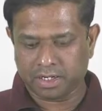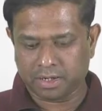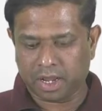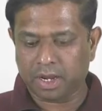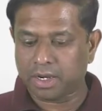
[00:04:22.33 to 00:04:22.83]

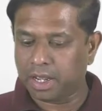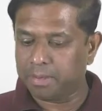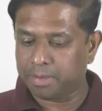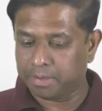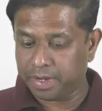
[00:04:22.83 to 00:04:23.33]
so at
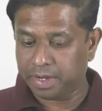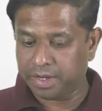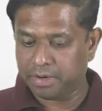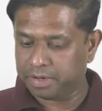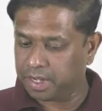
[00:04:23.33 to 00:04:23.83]
appropriate
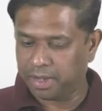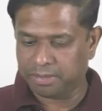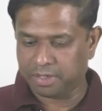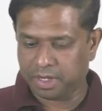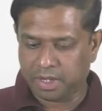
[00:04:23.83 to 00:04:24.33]

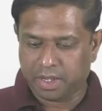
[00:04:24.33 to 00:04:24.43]
times.